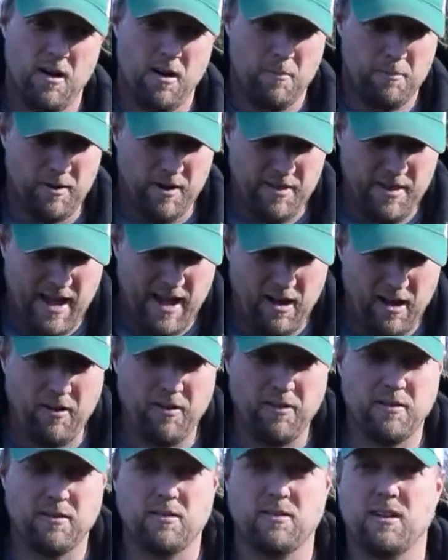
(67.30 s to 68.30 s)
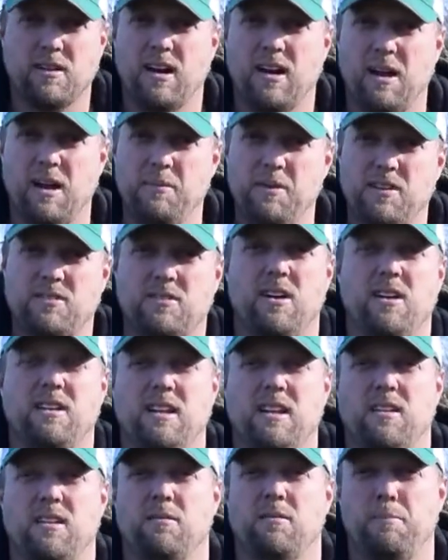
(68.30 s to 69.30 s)
But now that the economy started
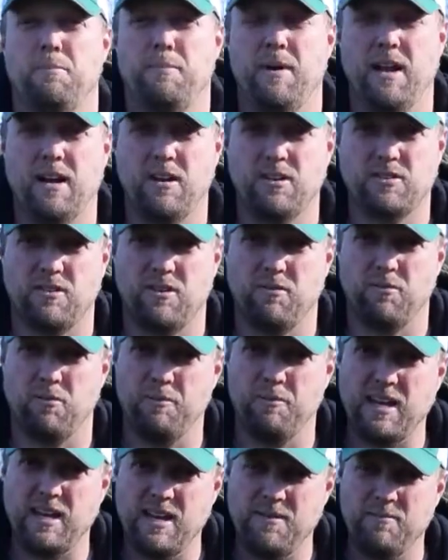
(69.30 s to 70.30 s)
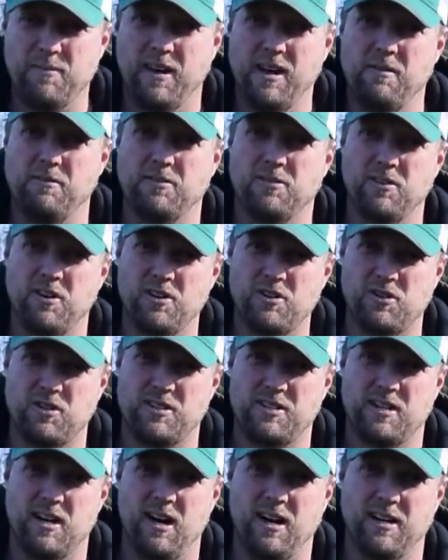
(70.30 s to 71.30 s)
getting a little bit better, so we're making money with nursery
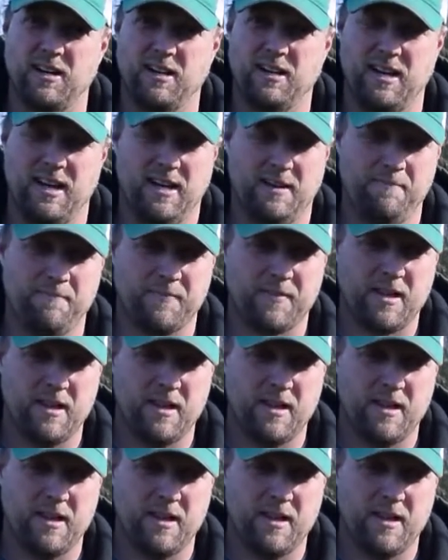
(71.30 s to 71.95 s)
stock again.